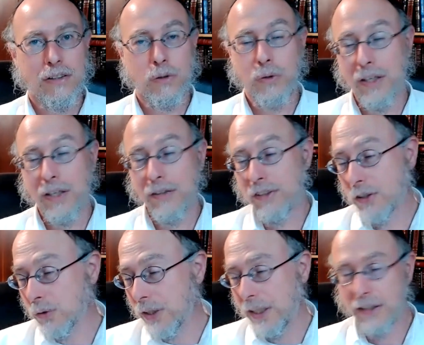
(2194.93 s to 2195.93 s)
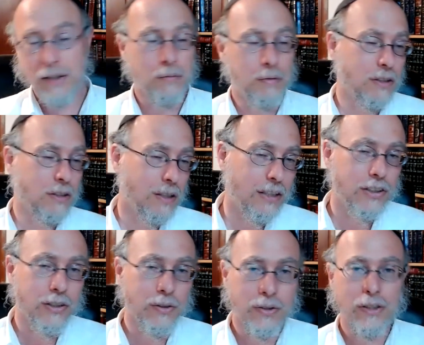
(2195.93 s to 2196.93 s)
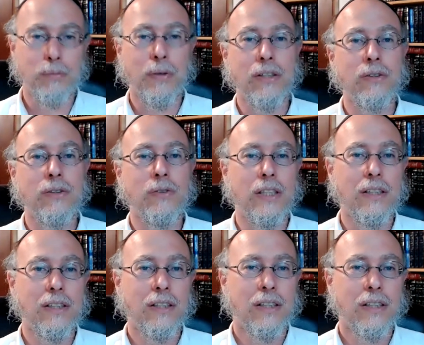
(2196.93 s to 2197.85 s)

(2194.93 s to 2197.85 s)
to whatever degree, to large degree, small degree,